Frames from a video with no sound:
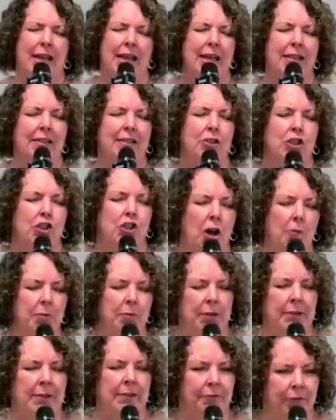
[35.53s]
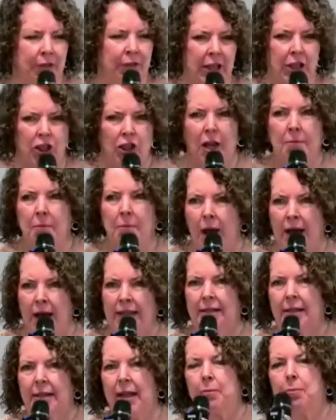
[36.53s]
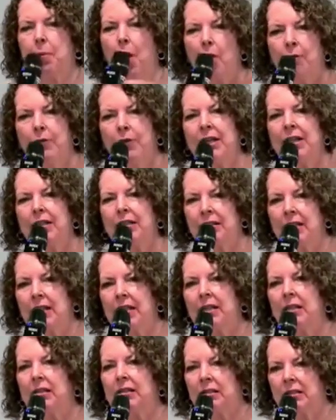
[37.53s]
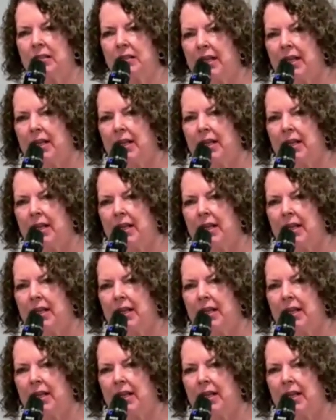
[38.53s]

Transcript: is stopped. It's finished. Like Mike said, poverty, sickness,